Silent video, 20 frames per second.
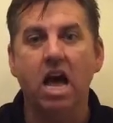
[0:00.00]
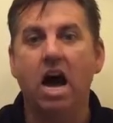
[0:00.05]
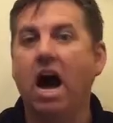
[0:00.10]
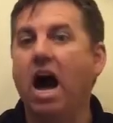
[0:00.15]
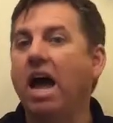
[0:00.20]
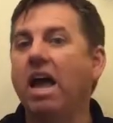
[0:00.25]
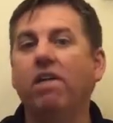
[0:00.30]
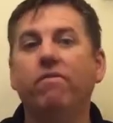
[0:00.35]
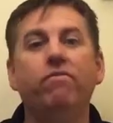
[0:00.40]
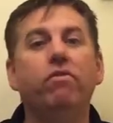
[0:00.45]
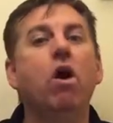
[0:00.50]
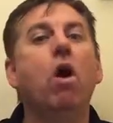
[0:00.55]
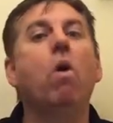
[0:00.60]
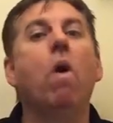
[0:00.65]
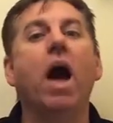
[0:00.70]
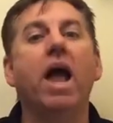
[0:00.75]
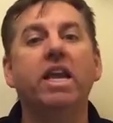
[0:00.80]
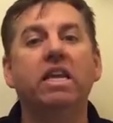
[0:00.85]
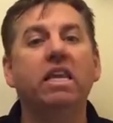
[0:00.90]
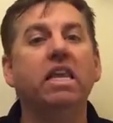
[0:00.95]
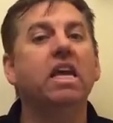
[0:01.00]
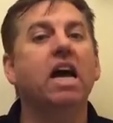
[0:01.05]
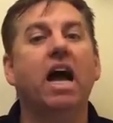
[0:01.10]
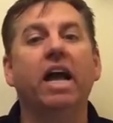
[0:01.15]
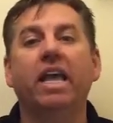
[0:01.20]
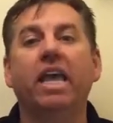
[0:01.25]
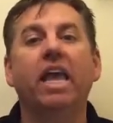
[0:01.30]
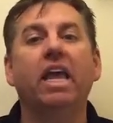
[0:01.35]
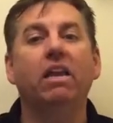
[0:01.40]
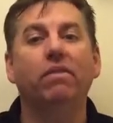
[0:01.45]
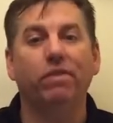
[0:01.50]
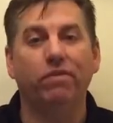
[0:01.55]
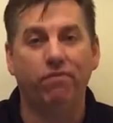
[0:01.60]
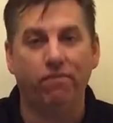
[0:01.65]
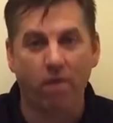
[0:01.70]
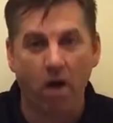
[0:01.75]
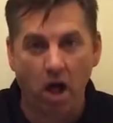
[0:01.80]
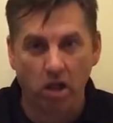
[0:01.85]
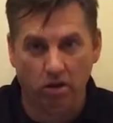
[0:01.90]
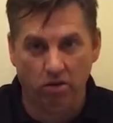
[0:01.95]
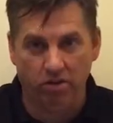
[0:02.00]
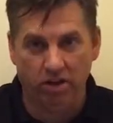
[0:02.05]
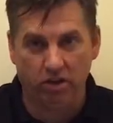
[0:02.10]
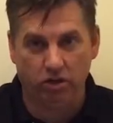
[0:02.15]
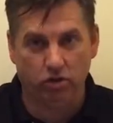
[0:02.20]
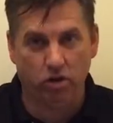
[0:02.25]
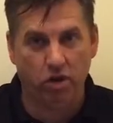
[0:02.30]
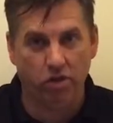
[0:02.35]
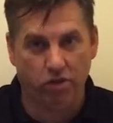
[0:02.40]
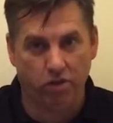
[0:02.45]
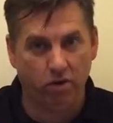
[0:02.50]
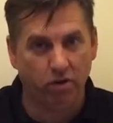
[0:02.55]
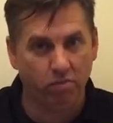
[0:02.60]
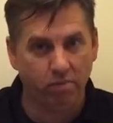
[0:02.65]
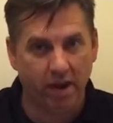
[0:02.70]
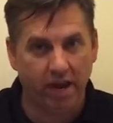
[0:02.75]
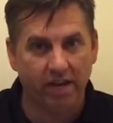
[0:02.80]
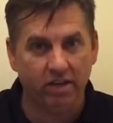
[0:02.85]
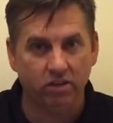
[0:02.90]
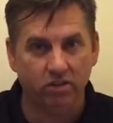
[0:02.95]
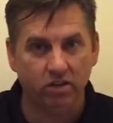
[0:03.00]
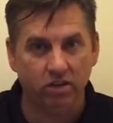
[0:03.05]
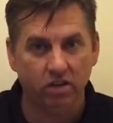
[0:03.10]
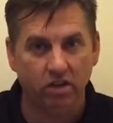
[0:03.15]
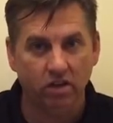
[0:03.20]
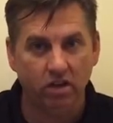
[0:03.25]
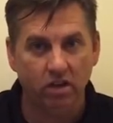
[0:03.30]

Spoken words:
I have no idea. I can't even follow this on third base.